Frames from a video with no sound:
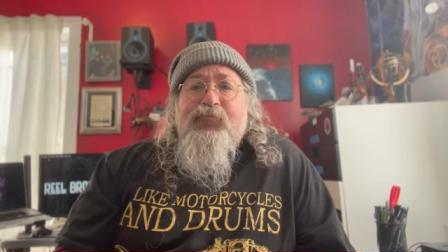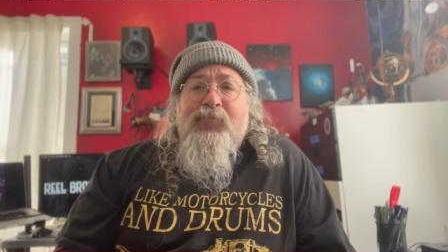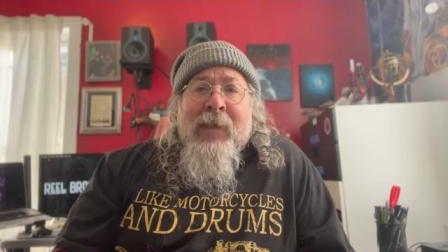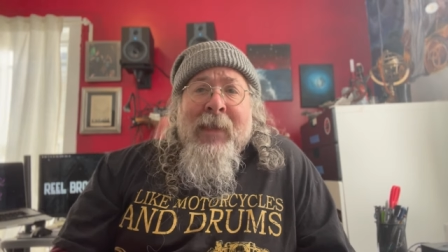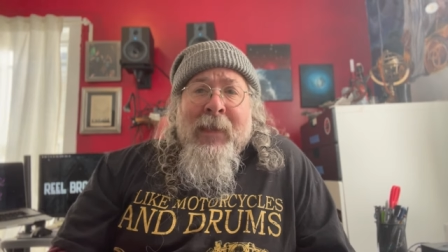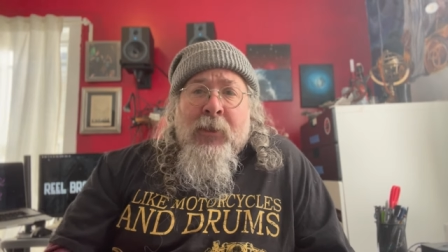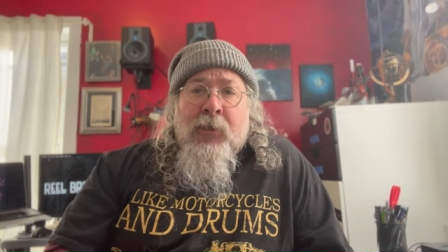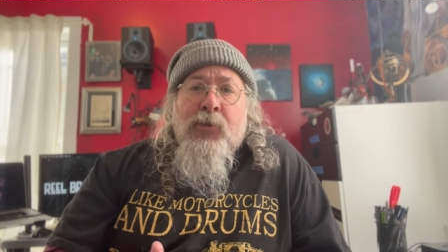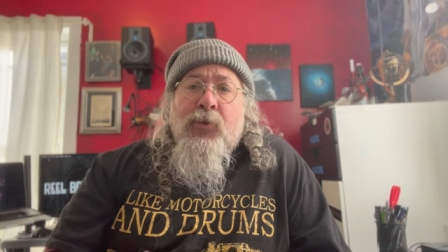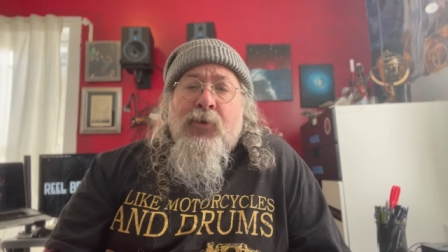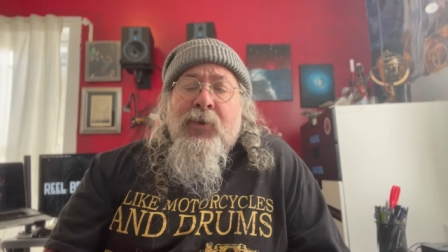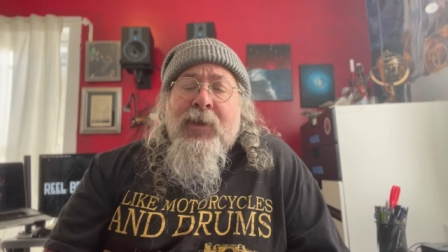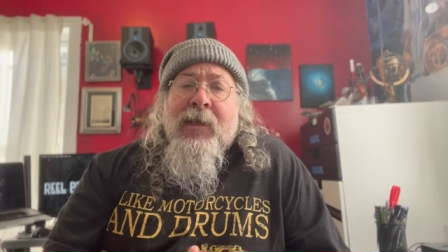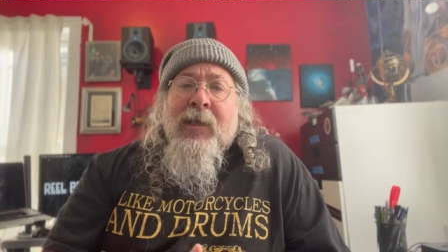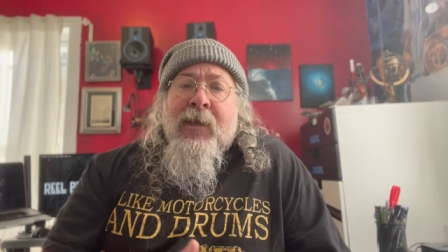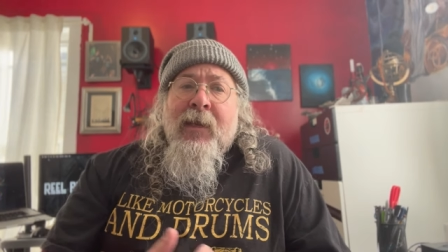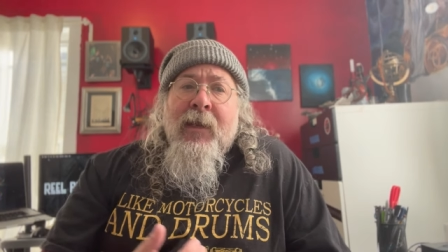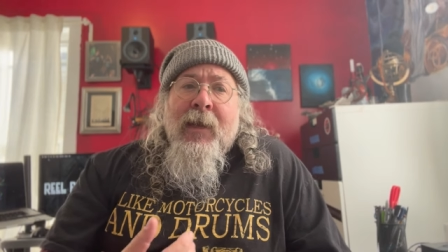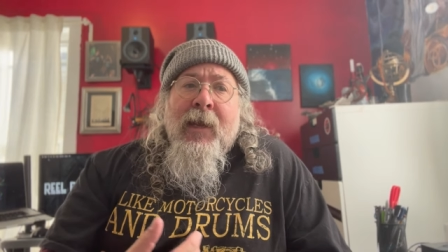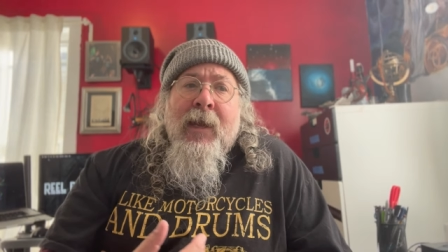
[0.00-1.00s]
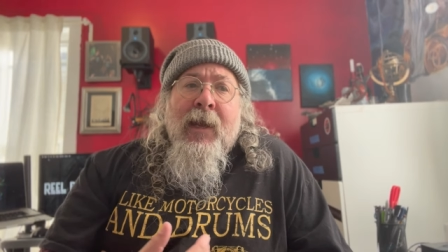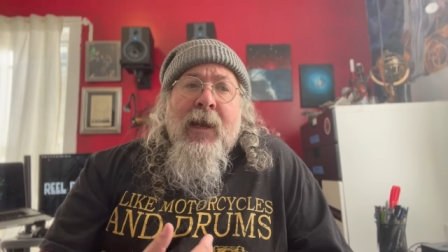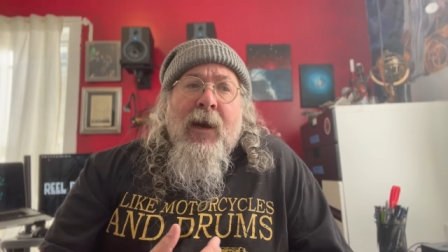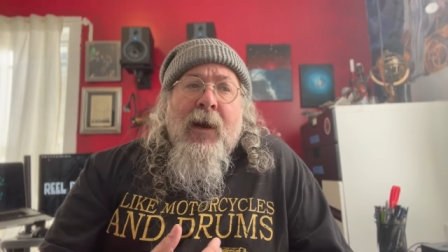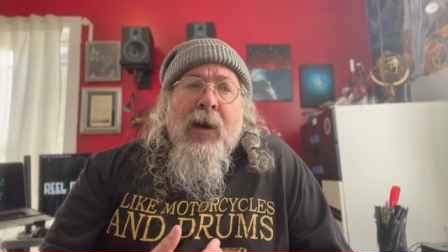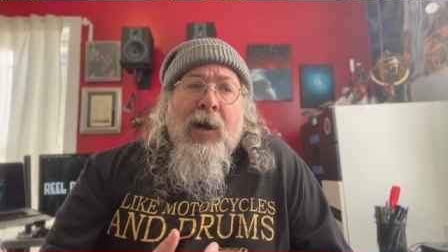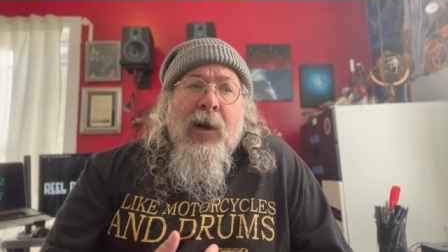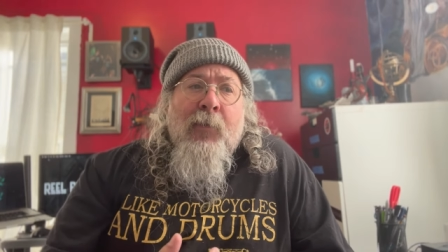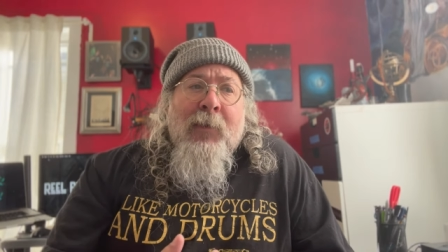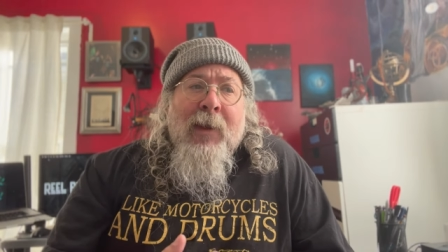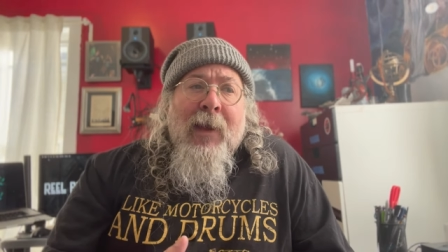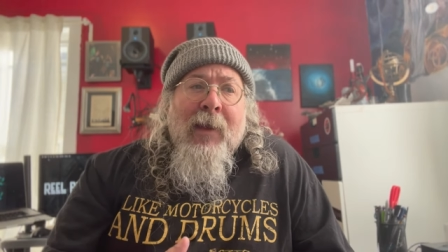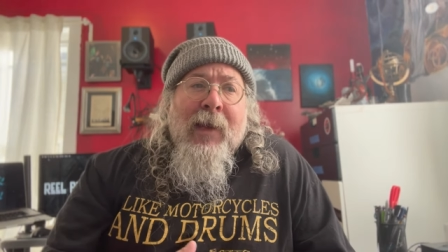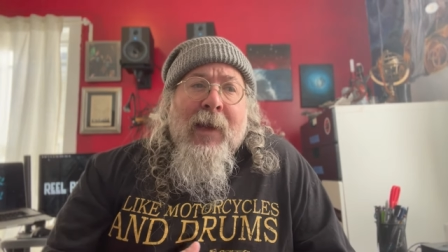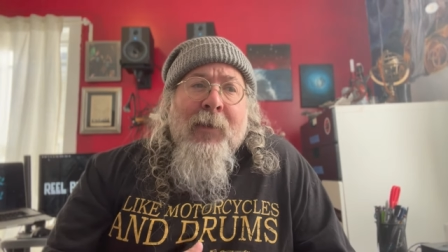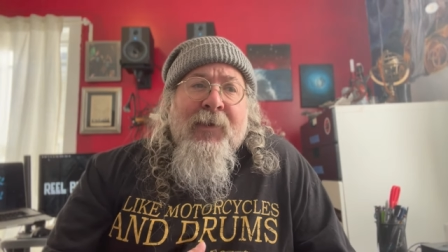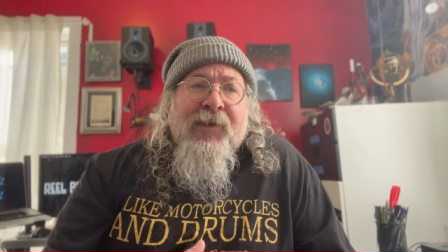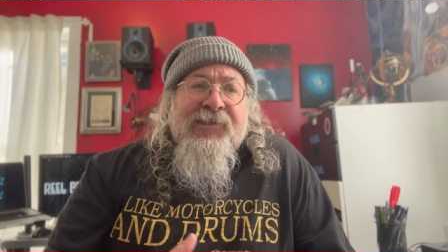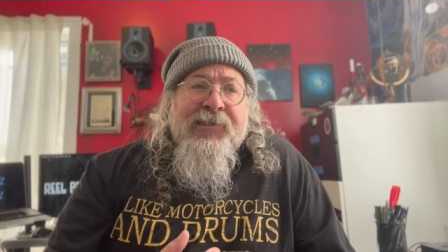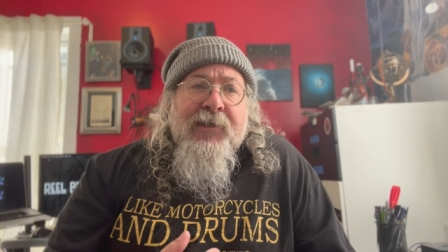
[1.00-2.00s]
including um, I
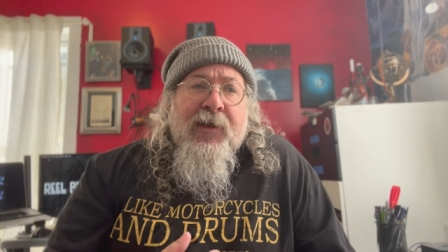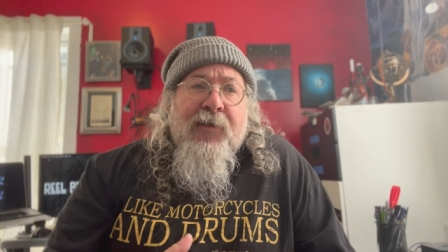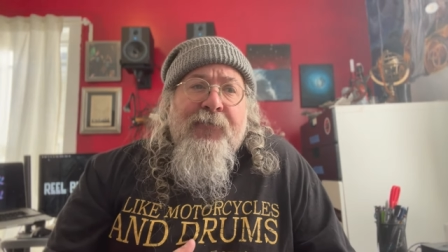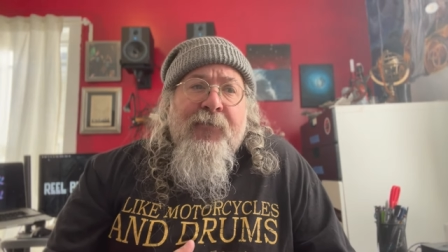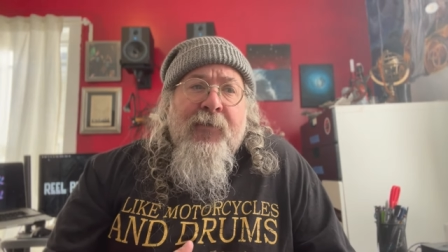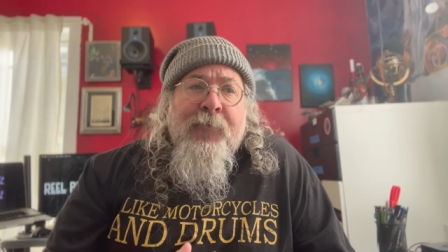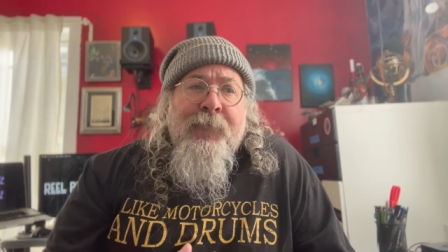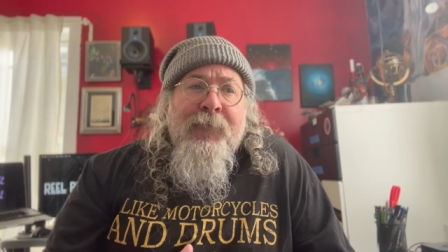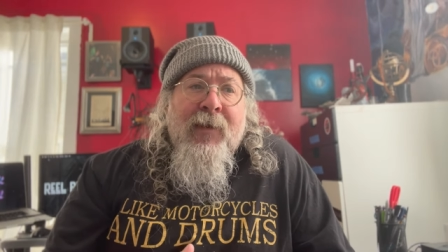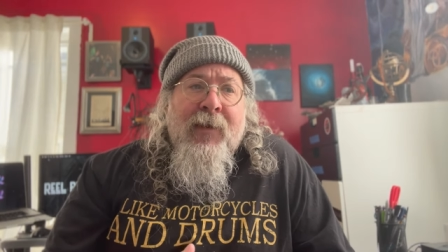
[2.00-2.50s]
got myself a,